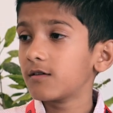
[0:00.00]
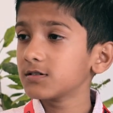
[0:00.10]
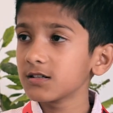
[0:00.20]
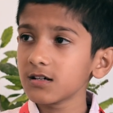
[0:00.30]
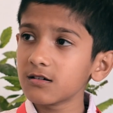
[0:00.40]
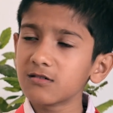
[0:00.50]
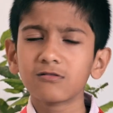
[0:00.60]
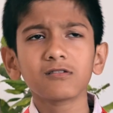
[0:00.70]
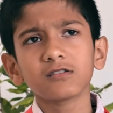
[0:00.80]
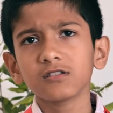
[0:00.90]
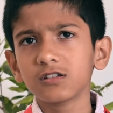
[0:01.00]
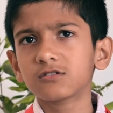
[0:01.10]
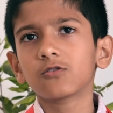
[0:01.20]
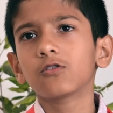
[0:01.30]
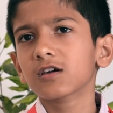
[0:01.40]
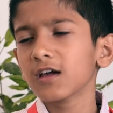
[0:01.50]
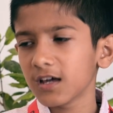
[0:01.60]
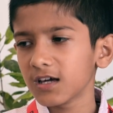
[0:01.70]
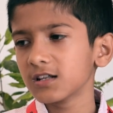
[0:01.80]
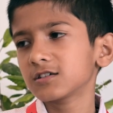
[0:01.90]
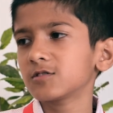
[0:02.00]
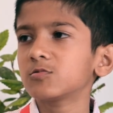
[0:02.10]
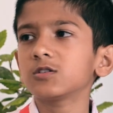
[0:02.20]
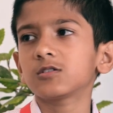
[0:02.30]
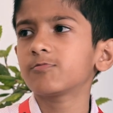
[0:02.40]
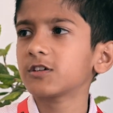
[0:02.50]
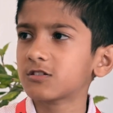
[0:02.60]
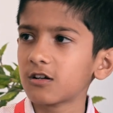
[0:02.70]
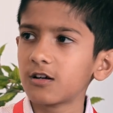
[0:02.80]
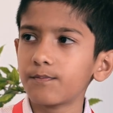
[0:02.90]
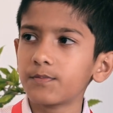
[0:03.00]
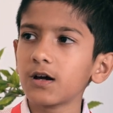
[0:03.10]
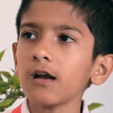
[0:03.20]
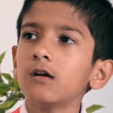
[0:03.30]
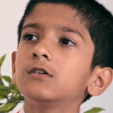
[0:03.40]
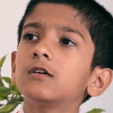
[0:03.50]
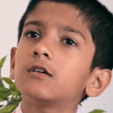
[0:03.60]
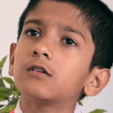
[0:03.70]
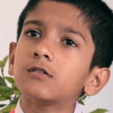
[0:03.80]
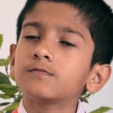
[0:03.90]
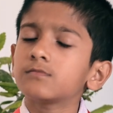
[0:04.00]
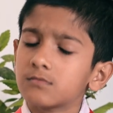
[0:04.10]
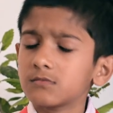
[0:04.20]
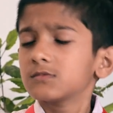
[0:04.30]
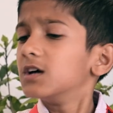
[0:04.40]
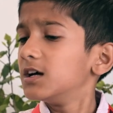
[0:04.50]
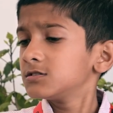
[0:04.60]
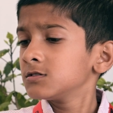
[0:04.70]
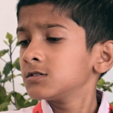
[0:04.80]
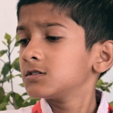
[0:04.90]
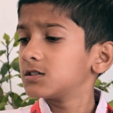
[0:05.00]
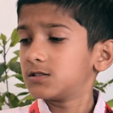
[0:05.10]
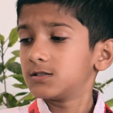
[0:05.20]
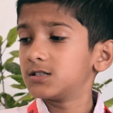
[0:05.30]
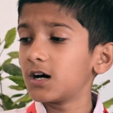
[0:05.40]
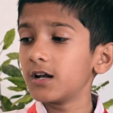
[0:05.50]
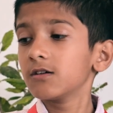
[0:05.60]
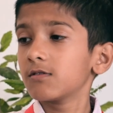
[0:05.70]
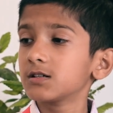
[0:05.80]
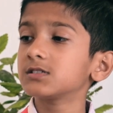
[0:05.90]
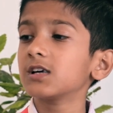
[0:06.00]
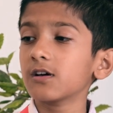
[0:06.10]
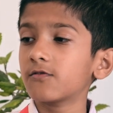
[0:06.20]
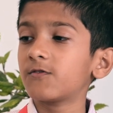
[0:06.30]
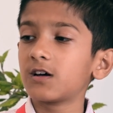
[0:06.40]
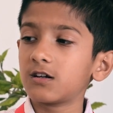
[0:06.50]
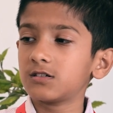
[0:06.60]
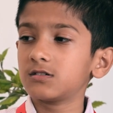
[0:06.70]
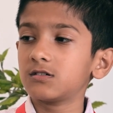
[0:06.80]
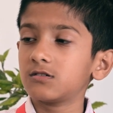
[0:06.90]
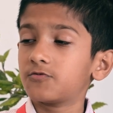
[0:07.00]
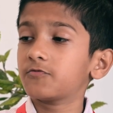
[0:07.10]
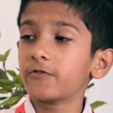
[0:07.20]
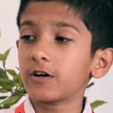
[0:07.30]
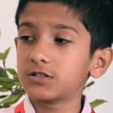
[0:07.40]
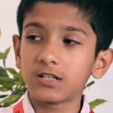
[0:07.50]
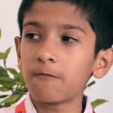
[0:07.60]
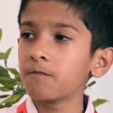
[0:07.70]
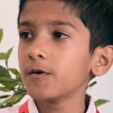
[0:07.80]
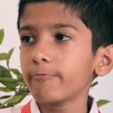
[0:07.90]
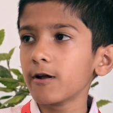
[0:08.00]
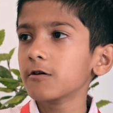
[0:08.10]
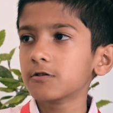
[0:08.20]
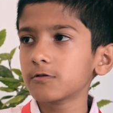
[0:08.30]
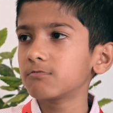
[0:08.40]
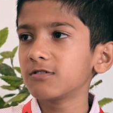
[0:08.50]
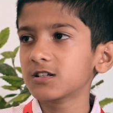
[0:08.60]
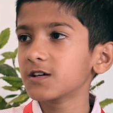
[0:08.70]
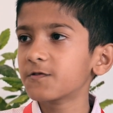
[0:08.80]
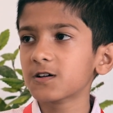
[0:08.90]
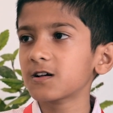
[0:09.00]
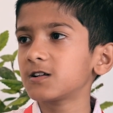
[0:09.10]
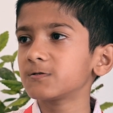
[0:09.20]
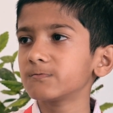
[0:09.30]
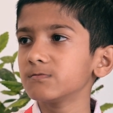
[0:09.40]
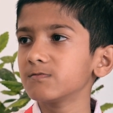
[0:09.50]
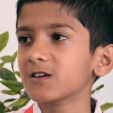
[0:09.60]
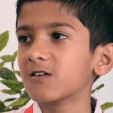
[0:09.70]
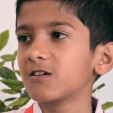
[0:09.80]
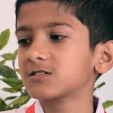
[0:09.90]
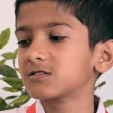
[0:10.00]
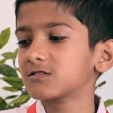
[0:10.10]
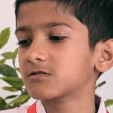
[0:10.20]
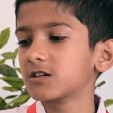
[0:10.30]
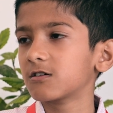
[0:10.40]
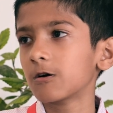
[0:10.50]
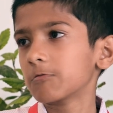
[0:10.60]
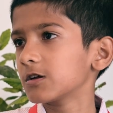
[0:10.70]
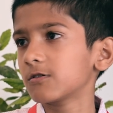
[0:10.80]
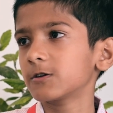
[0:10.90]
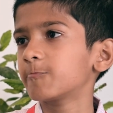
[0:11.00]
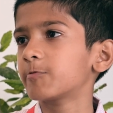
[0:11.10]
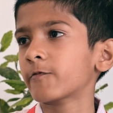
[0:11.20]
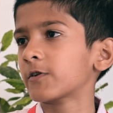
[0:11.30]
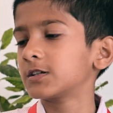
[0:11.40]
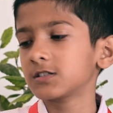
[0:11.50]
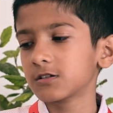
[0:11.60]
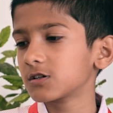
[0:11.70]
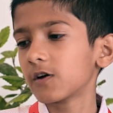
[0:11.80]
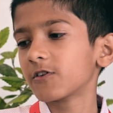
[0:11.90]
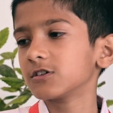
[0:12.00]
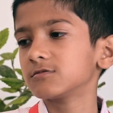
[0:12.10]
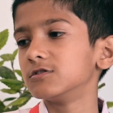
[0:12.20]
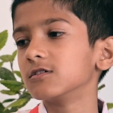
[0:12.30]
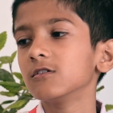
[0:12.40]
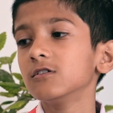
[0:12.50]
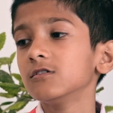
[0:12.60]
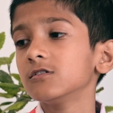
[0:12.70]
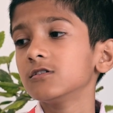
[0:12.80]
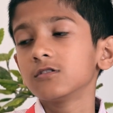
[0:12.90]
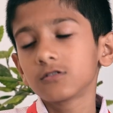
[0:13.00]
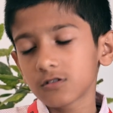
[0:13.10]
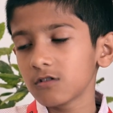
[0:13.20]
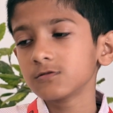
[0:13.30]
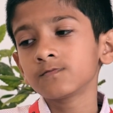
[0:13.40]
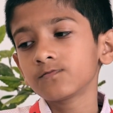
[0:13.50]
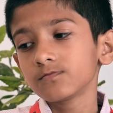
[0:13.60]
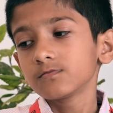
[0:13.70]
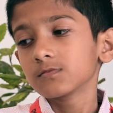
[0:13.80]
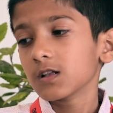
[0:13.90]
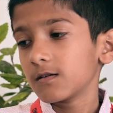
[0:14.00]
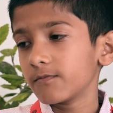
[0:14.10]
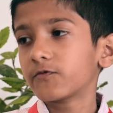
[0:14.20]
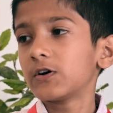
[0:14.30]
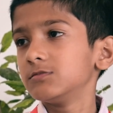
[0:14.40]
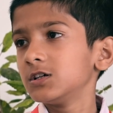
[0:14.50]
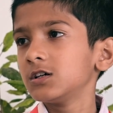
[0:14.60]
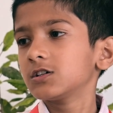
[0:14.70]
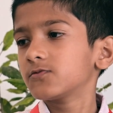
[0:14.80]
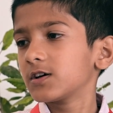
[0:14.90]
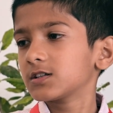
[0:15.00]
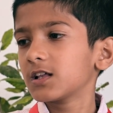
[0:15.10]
I was like, it's okay, I can give this Space Olympiad. Then this journey was like, for some people it would be difficult because they normally only prefer the reference book. So for me it was